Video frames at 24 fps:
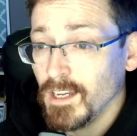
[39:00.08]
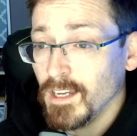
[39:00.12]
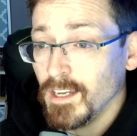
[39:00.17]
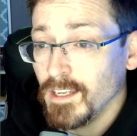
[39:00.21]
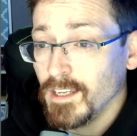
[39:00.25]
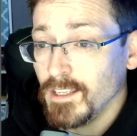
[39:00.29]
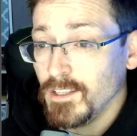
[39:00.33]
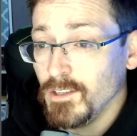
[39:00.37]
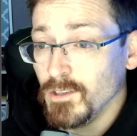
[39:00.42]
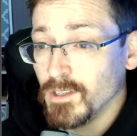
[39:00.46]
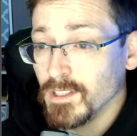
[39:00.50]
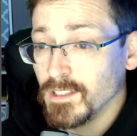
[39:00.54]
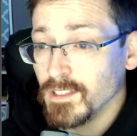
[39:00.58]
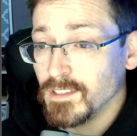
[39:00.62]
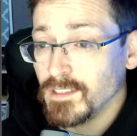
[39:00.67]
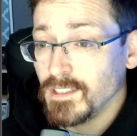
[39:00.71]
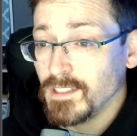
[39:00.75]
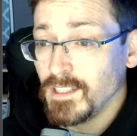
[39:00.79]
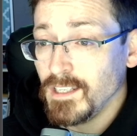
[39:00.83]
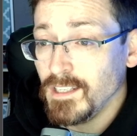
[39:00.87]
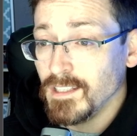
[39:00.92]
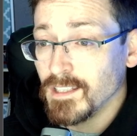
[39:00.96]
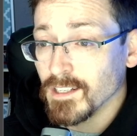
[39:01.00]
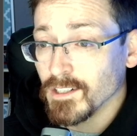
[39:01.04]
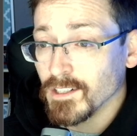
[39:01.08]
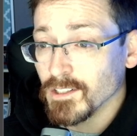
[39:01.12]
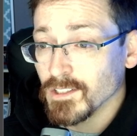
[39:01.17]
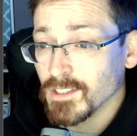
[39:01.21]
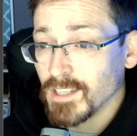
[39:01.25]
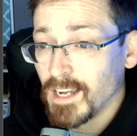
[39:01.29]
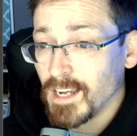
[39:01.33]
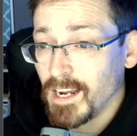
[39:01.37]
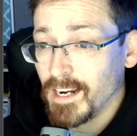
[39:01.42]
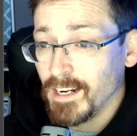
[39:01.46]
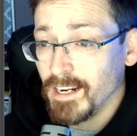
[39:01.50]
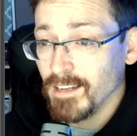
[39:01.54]
you can see there's
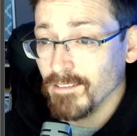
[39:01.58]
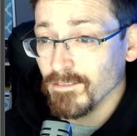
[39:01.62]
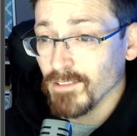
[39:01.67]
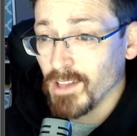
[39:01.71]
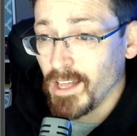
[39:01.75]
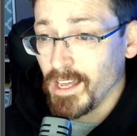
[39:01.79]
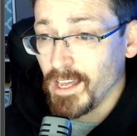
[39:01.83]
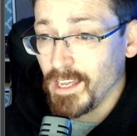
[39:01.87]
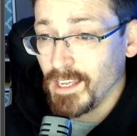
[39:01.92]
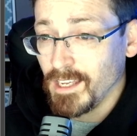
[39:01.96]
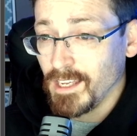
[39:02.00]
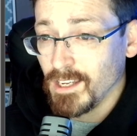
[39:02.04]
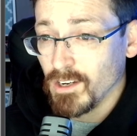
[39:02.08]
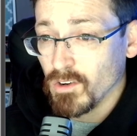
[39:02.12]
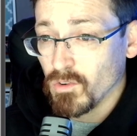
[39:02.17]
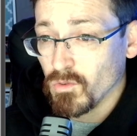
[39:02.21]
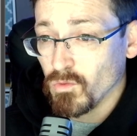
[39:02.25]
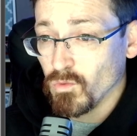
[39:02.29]
kind of like